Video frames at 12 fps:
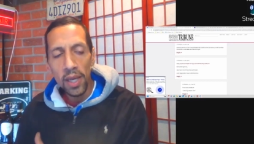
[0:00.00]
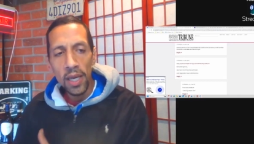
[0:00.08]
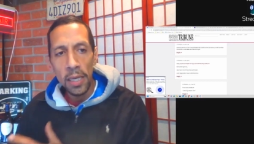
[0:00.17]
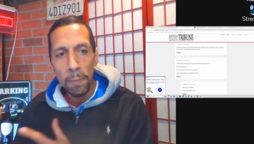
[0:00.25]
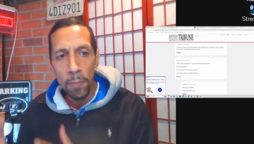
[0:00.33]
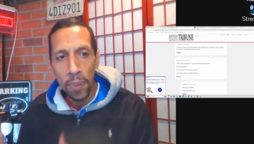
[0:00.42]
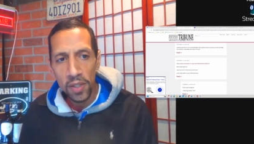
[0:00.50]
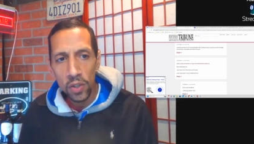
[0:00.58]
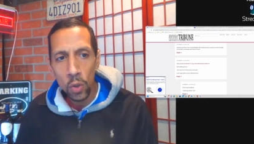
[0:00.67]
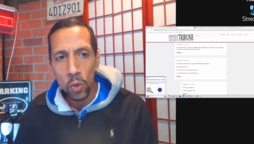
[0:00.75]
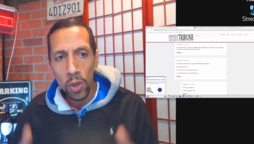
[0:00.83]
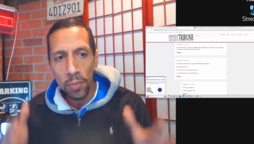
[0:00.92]
He
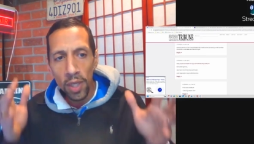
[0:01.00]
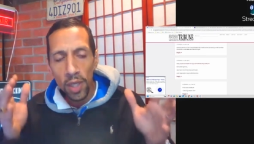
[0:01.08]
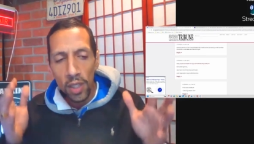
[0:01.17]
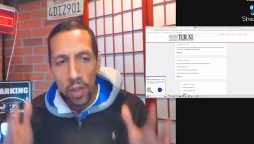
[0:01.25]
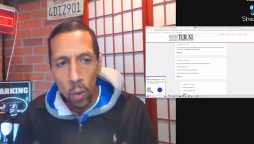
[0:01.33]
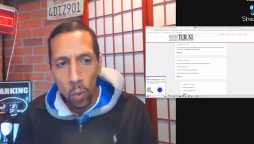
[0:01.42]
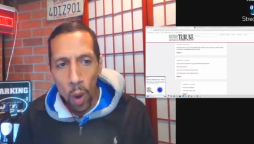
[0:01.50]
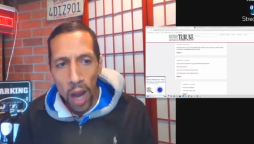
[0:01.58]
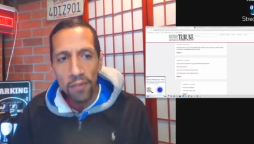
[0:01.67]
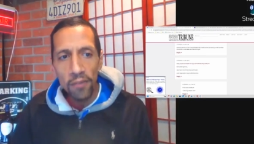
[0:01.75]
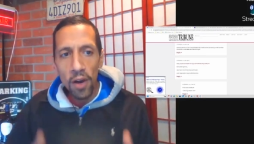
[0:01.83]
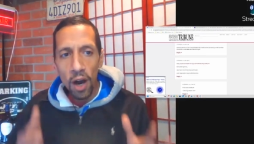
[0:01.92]
pistol whipped the
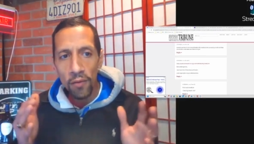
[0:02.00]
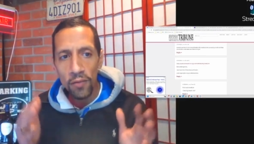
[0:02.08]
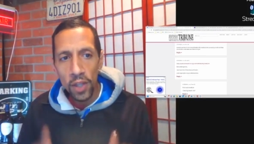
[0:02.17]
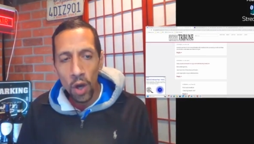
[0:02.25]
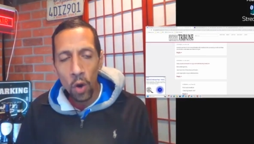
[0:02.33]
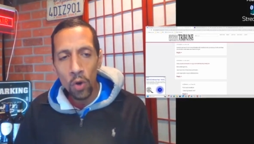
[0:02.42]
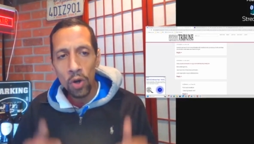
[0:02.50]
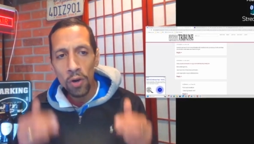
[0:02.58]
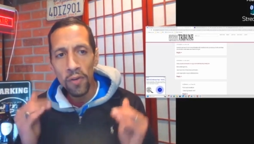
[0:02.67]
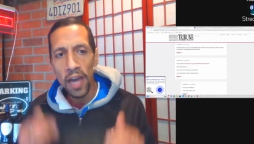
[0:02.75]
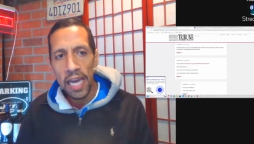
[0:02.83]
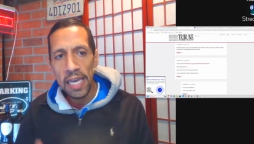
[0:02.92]
wife of the owner
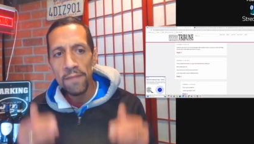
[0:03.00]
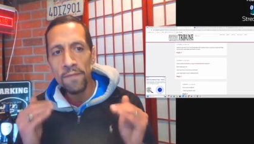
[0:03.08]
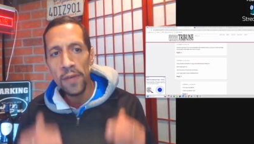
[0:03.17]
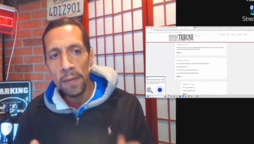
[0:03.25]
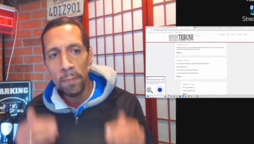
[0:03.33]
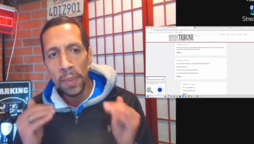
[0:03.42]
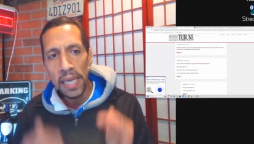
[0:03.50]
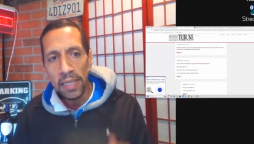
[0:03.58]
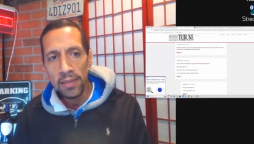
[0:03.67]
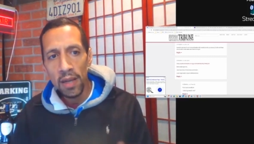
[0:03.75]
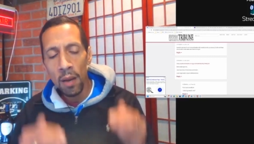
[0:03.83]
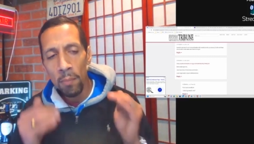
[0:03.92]
of a and B
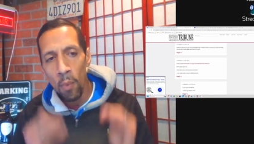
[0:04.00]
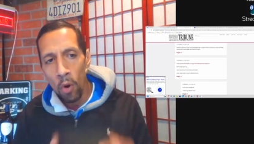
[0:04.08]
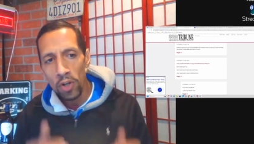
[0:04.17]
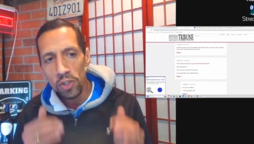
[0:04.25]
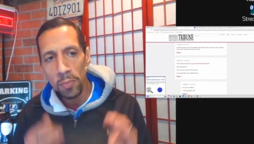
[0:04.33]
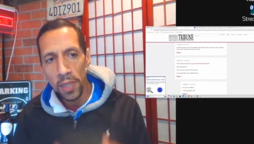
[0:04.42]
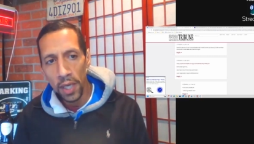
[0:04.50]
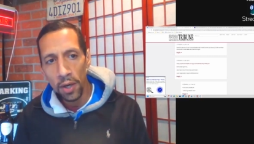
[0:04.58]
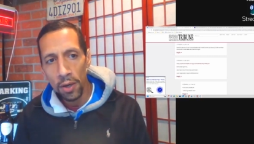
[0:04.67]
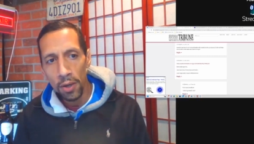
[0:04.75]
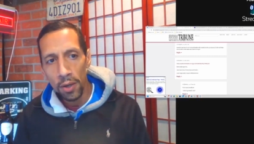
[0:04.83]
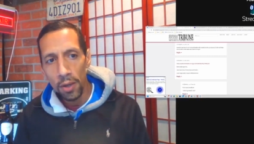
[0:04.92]
Pizza on Morsemere